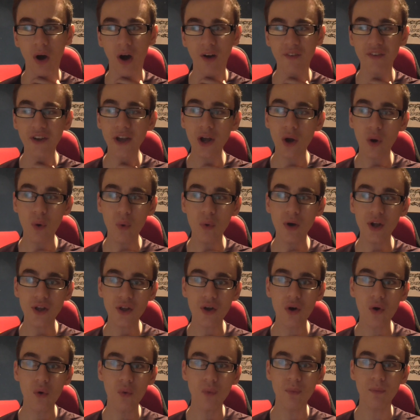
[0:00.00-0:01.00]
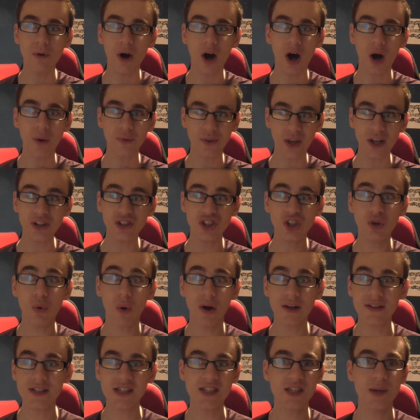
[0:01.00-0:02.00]
I think all in all, I was actually
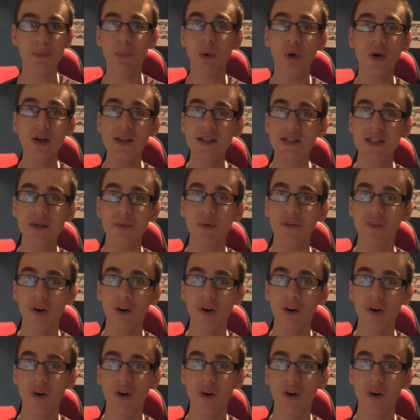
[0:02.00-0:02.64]
quite disappointed